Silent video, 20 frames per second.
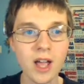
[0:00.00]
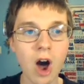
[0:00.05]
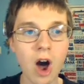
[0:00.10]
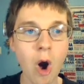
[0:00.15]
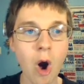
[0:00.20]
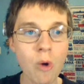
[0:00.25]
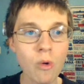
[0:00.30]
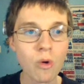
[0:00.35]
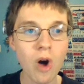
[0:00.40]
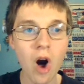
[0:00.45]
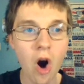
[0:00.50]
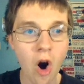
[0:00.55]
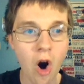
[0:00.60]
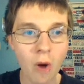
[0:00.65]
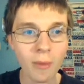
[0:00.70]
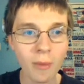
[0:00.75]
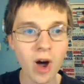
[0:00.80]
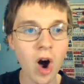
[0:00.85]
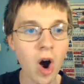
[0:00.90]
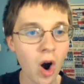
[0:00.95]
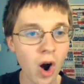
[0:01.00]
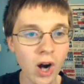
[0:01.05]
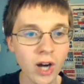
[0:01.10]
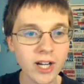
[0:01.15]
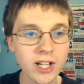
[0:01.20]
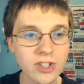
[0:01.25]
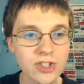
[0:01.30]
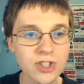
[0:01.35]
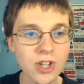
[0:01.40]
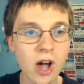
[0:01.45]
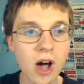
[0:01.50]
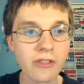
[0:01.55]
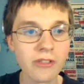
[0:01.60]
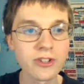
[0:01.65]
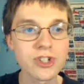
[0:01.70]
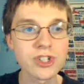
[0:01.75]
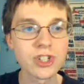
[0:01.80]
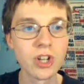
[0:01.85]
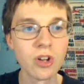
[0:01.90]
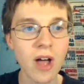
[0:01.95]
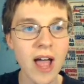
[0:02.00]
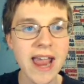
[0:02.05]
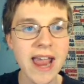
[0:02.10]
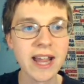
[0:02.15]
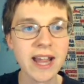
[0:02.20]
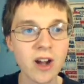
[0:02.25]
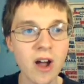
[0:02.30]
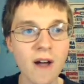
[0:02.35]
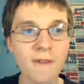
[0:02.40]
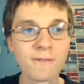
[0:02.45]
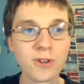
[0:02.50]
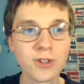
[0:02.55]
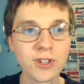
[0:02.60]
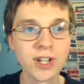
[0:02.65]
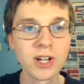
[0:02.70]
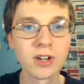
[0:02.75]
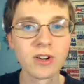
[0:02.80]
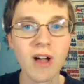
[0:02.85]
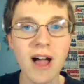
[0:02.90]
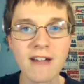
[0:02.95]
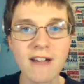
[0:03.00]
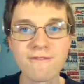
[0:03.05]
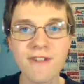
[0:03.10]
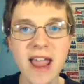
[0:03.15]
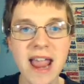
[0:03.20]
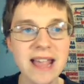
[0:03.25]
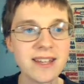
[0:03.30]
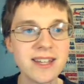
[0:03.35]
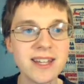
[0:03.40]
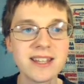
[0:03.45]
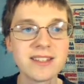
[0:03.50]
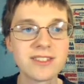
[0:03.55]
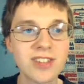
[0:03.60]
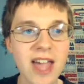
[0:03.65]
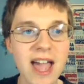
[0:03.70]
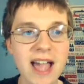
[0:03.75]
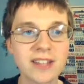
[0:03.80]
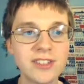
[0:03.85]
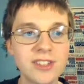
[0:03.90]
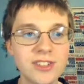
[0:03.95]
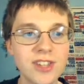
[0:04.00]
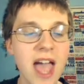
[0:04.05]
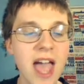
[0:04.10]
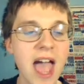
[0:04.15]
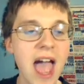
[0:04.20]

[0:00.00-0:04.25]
Oklahoma, Arkansas, they're still hanging on for dear life. Vandy and Texas.